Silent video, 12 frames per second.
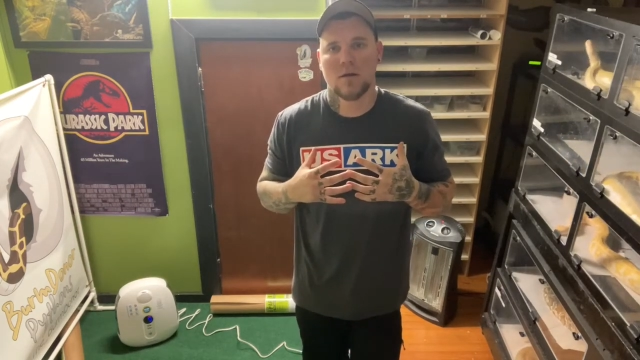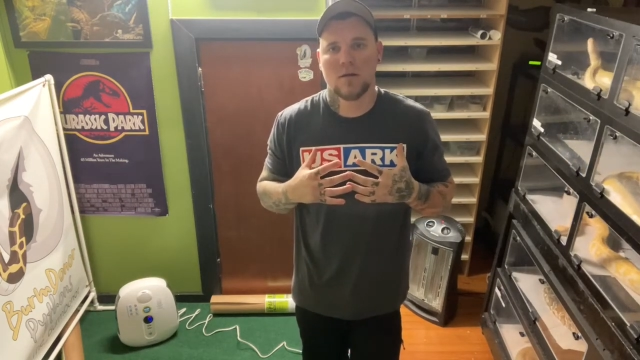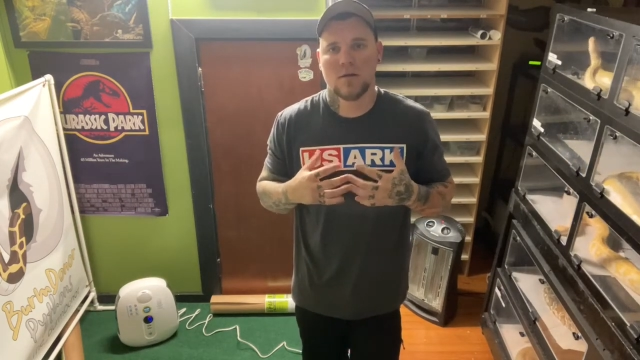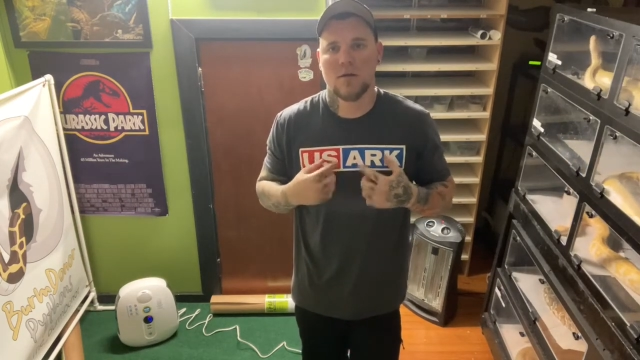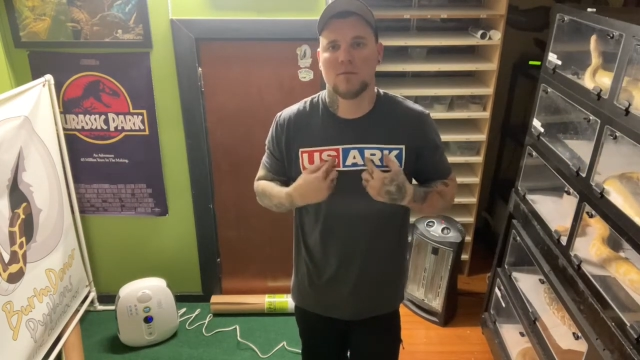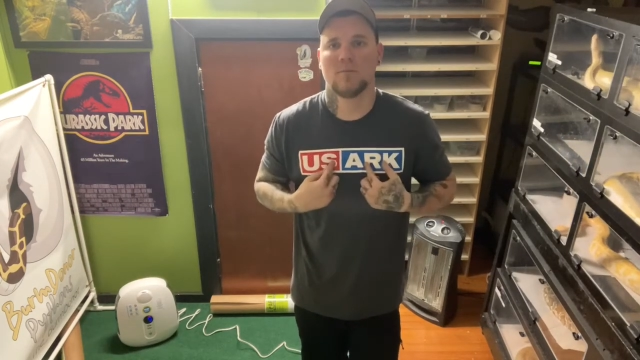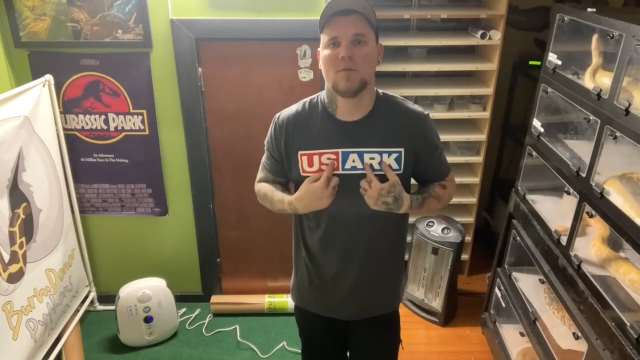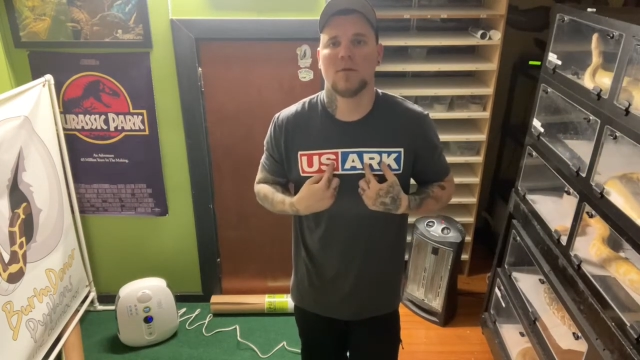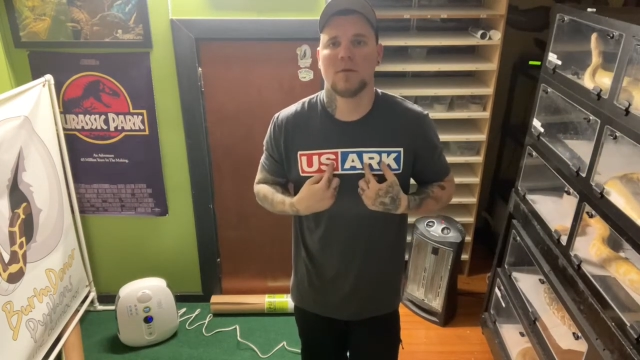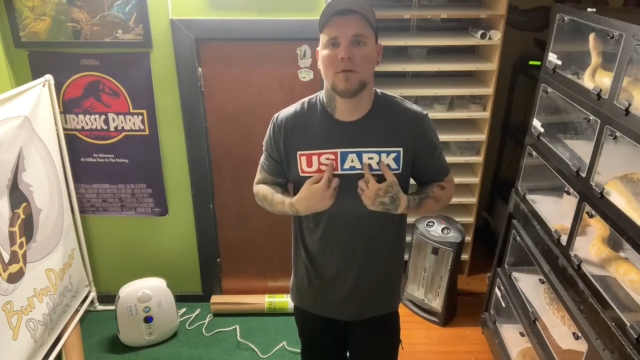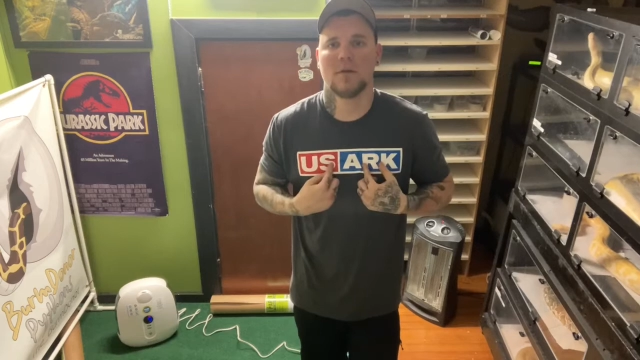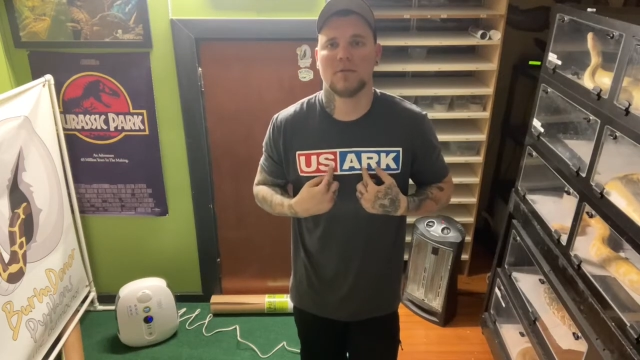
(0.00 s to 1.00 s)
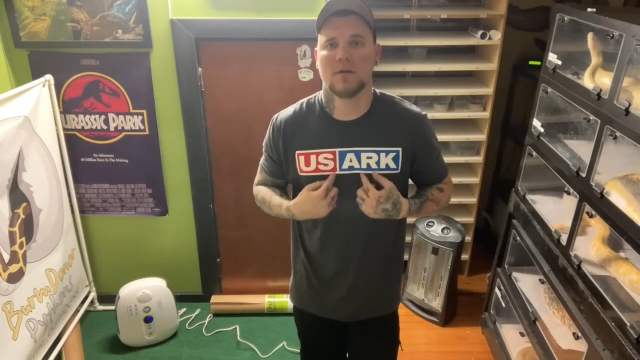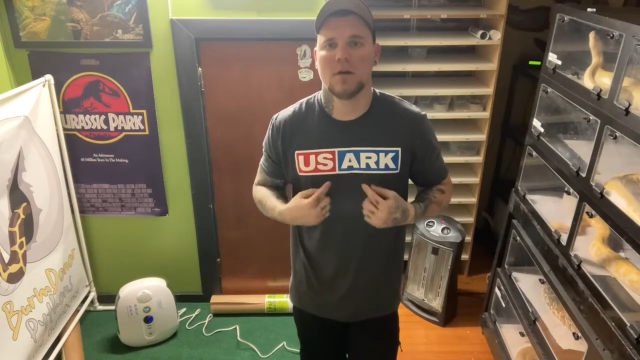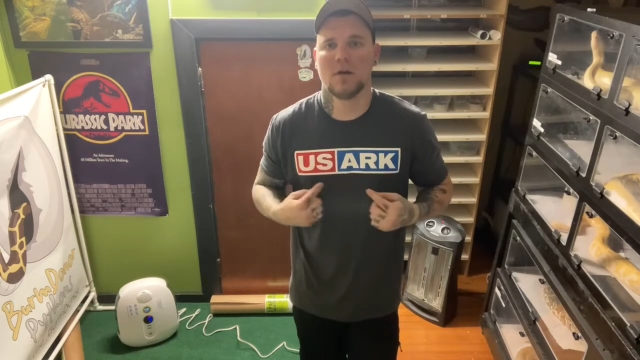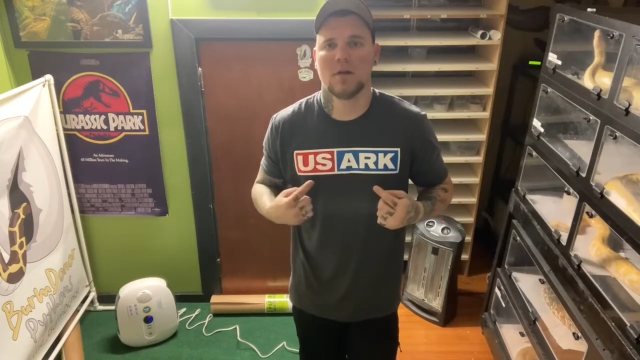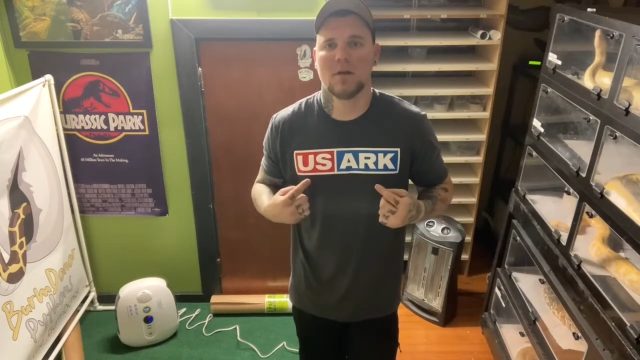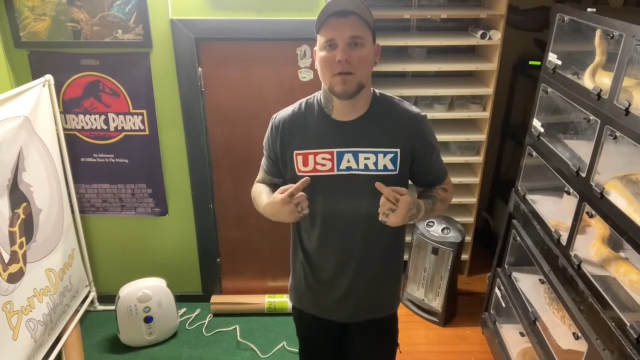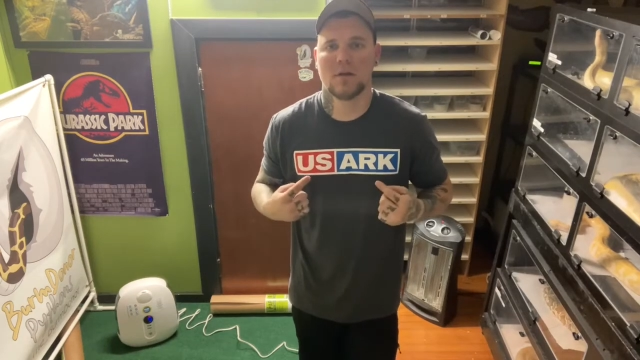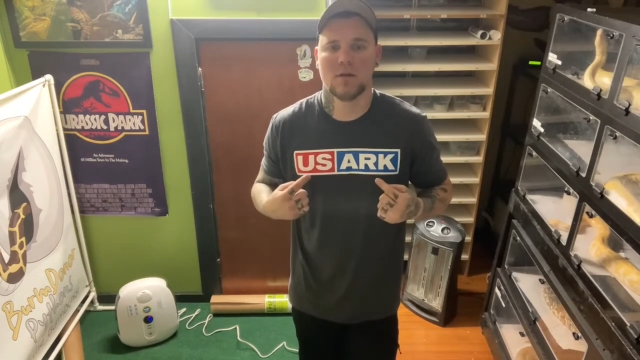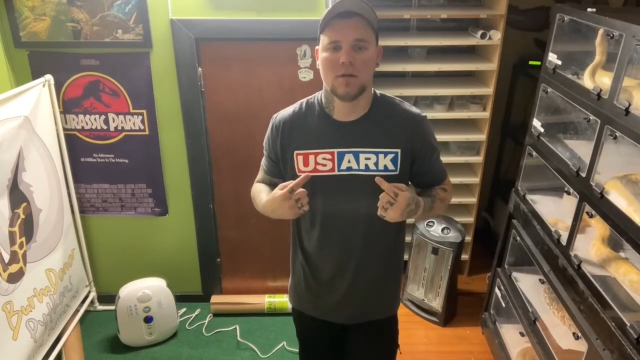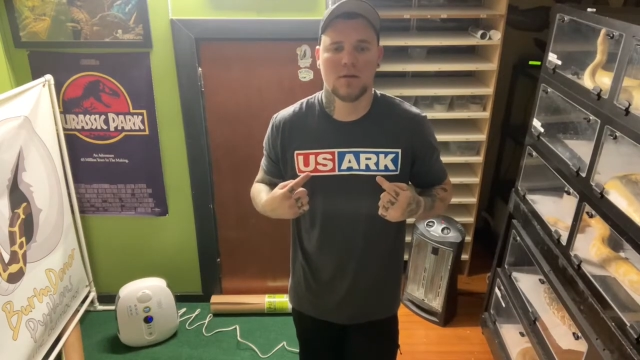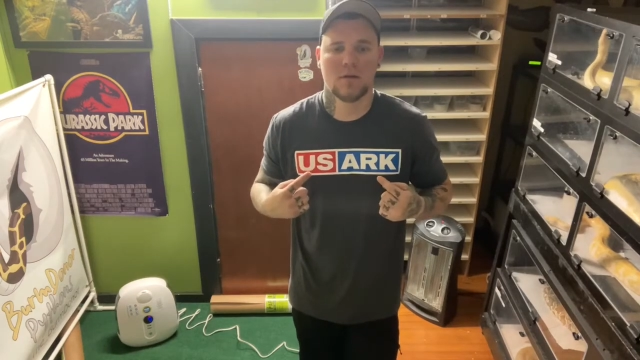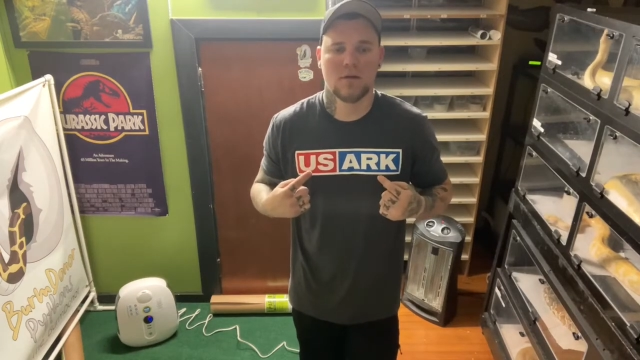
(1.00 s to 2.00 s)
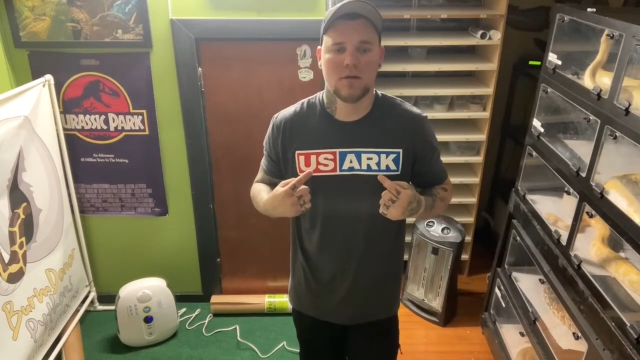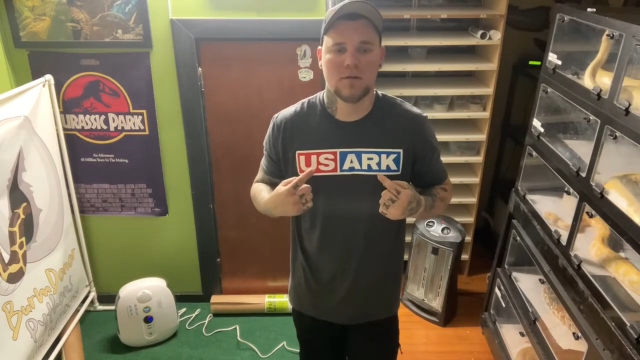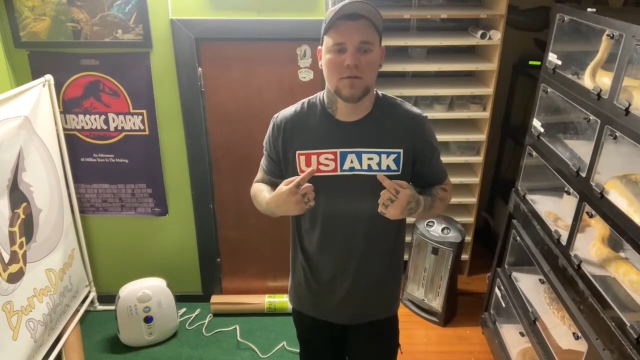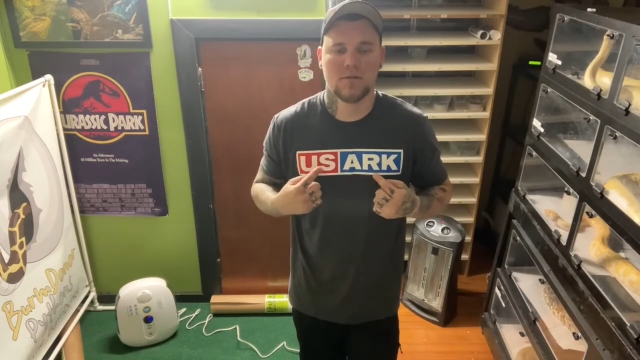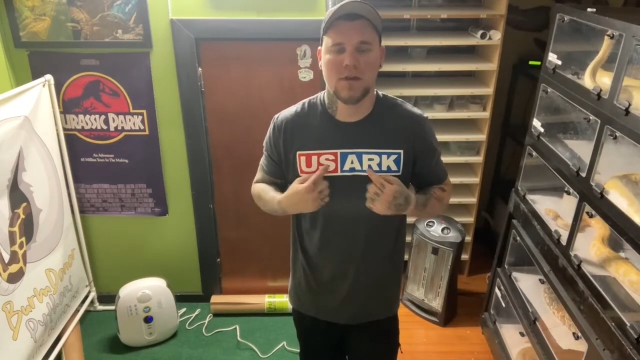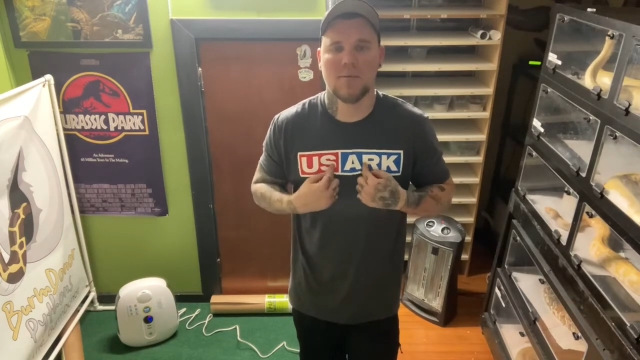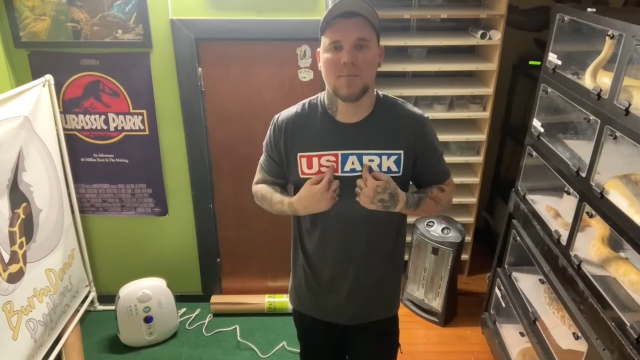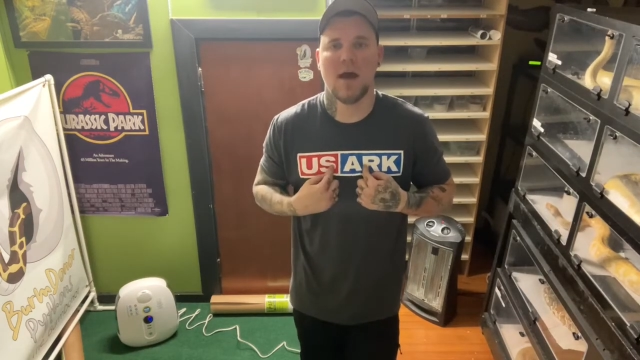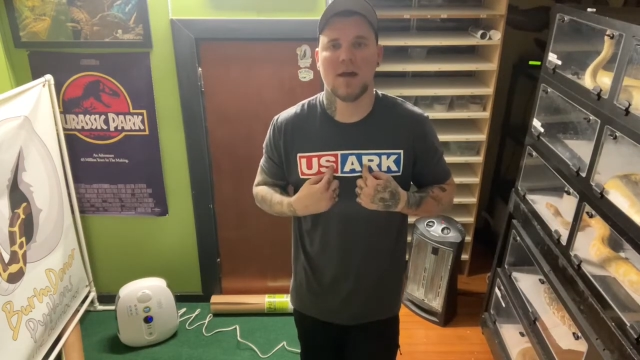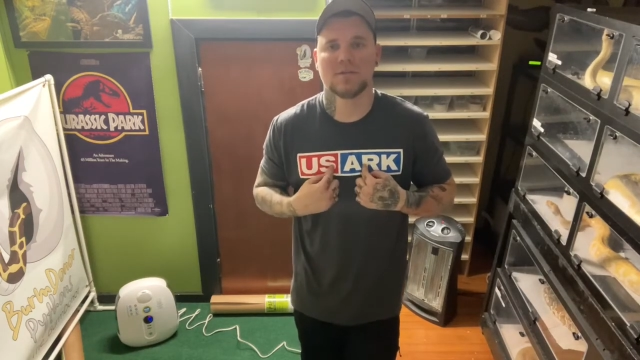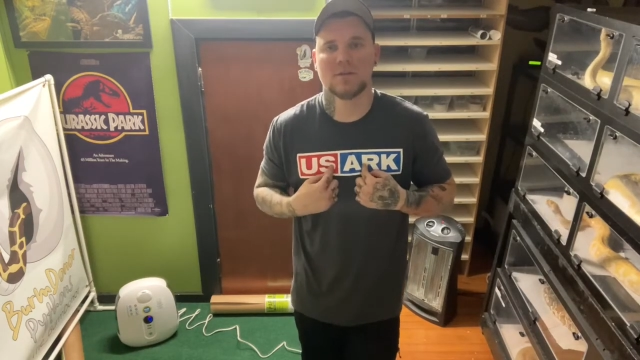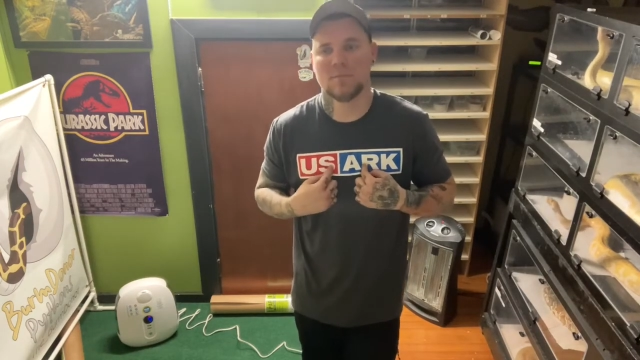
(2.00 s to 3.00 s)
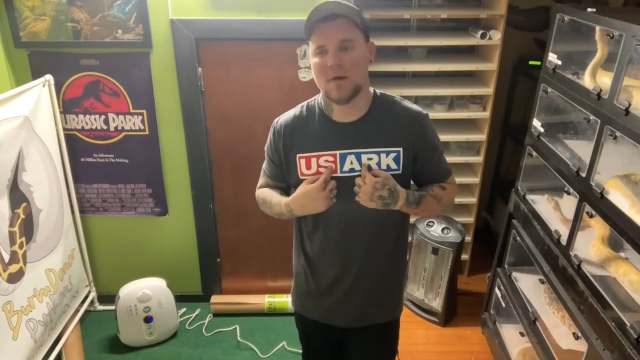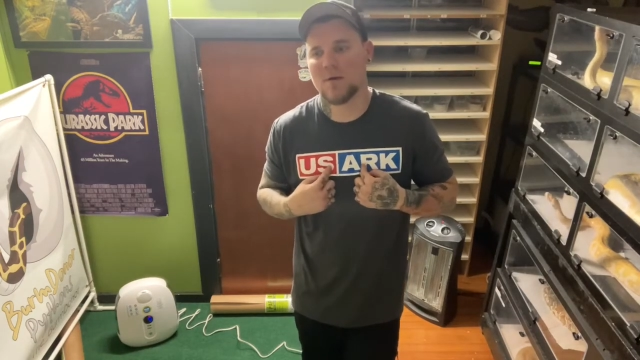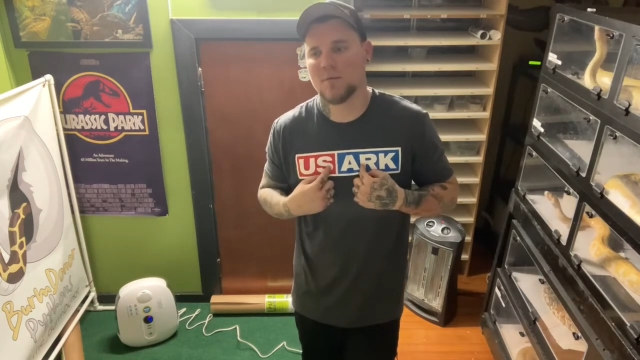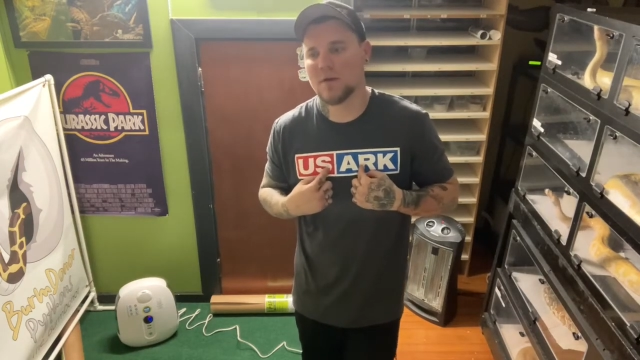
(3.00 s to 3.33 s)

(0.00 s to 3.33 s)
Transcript: Go support USARK. Stay passionate about